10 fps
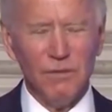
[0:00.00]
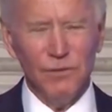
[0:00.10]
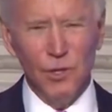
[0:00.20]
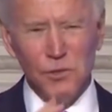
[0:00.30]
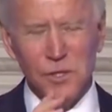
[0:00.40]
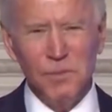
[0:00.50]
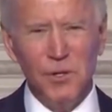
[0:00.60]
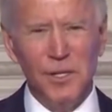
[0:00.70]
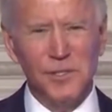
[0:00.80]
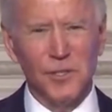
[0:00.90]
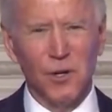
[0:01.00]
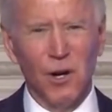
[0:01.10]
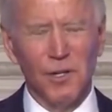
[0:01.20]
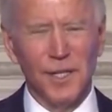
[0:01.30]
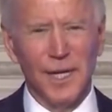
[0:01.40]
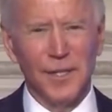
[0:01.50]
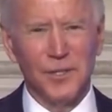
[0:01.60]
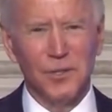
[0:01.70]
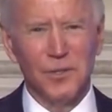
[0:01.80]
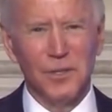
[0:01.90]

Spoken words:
for those communities that are hard to get to.